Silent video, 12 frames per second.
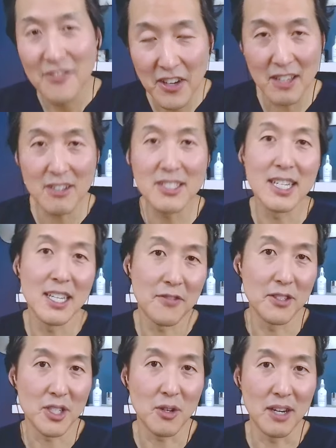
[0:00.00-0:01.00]
Filler is a
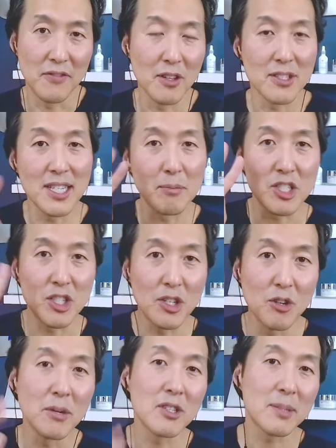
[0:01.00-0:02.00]
different story. Filler is number
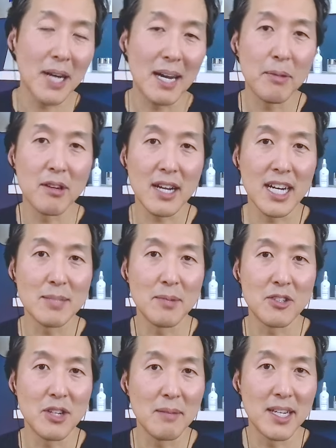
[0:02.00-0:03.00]
two most popular
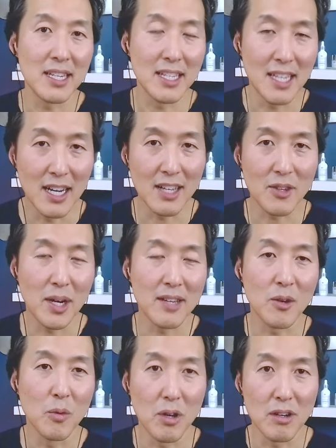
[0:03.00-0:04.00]
cosmetic treatment uh,
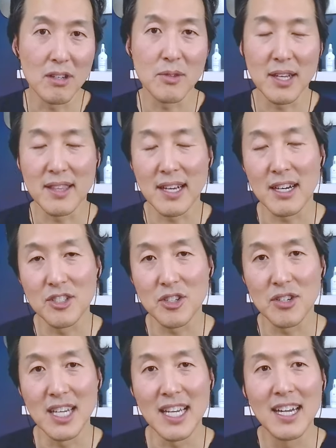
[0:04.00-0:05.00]
throughout the world, throughout the
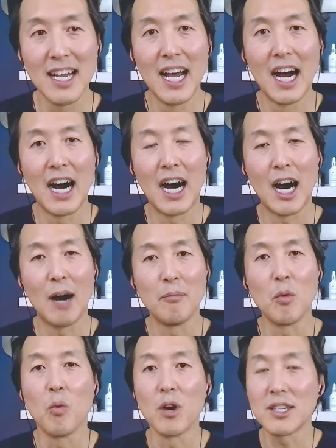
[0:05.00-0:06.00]
country.
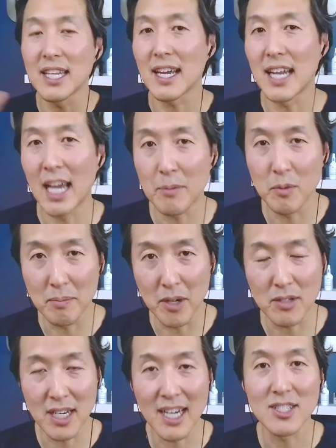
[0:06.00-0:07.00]
Um, worst thing can happen with
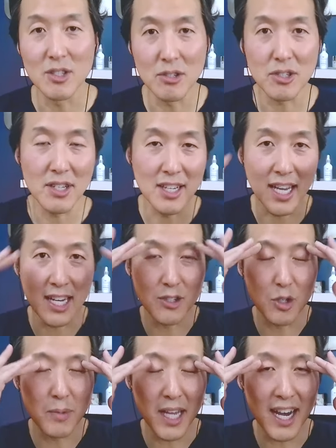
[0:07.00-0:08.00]
Botox. Usually, you get
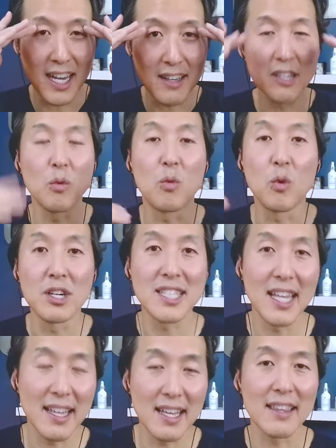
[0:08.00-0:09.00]
a droopy eyelid.
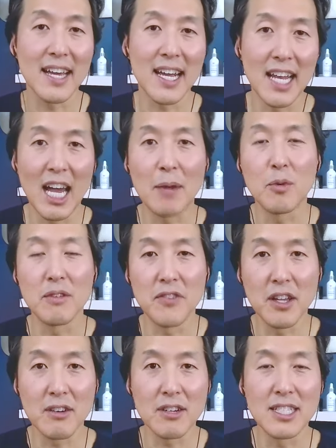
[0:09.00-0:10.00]
Worst thing that can happen
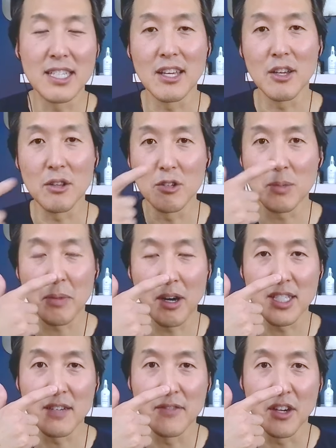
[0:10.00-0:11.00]
with filler is that you lose
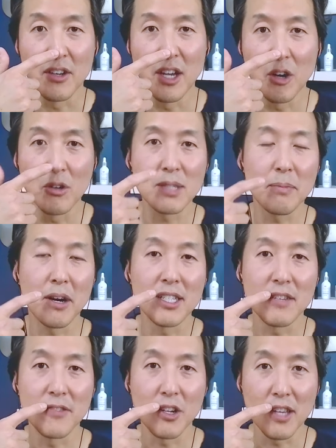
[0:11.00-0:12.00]
parts of your nose,
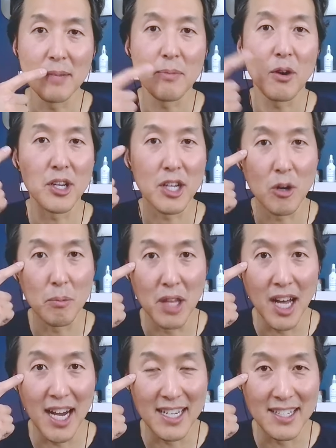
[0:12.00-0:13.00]
parts of your lip, or you go
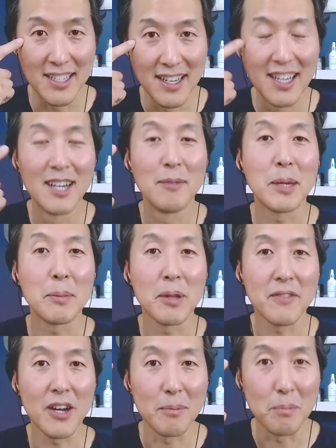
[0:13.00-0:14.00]
blind.
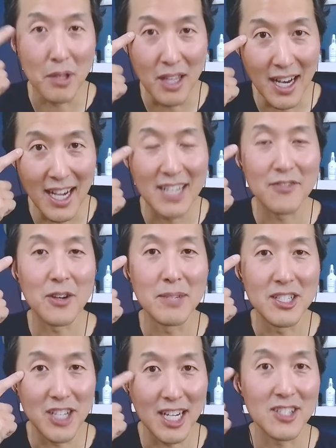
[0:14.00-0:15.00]
People have gone blind
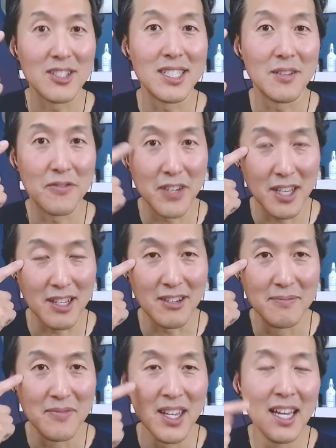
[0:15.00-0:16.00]
from injections of
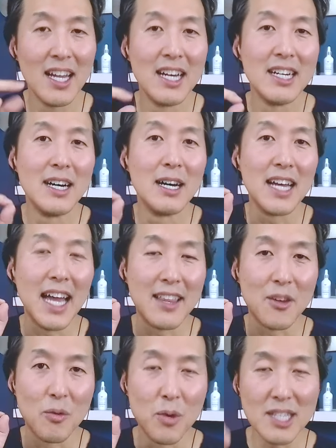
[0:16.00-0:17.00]
filler.
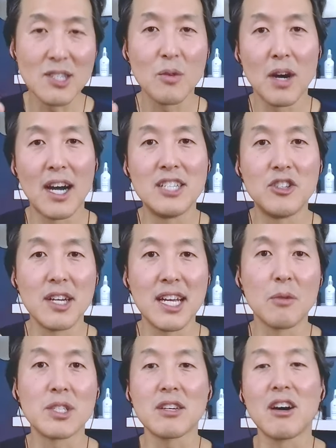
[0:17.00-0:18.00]
And the reason why is you
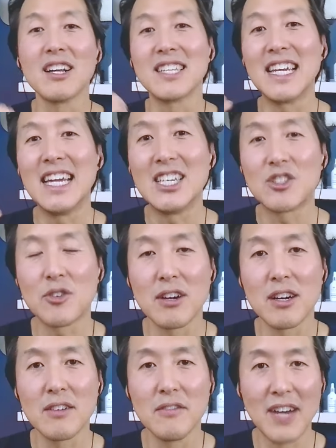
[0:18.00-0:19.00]
can get what's called
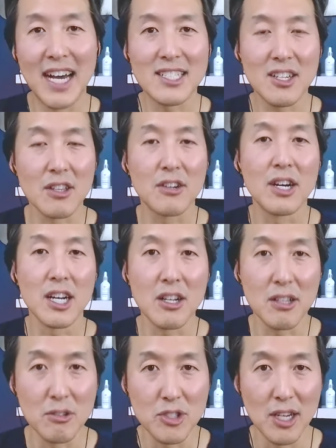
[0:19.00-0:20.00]
intravascular
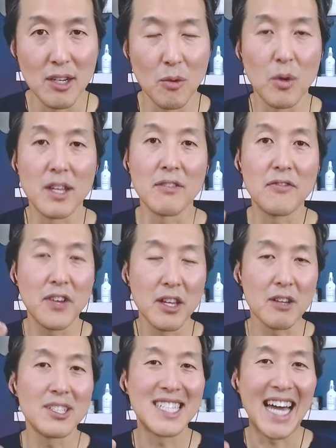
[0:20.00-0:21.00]
occlusion, where the
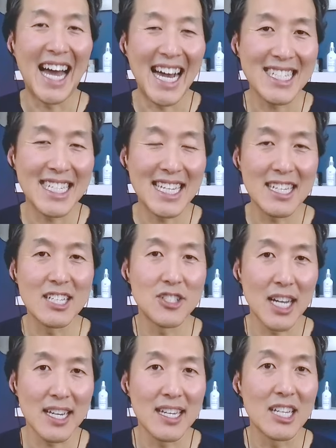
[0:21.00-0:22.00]
filler is accidentally
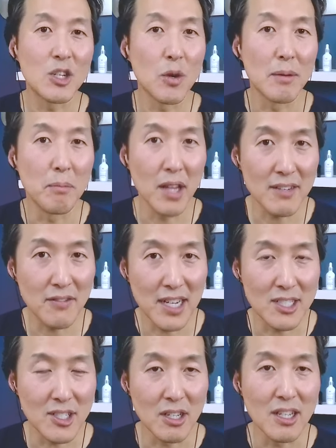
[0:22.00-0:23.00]
injected into a blood
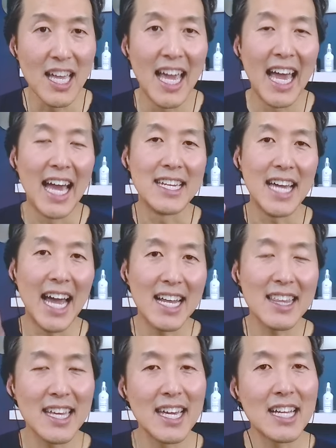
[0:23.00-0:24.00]
vessel and
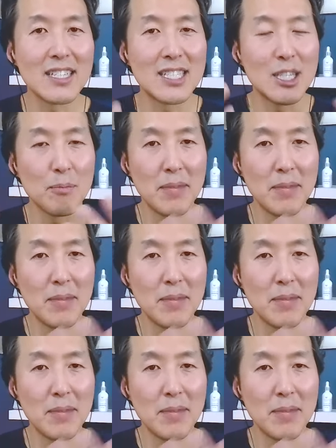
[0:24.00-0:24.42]
anything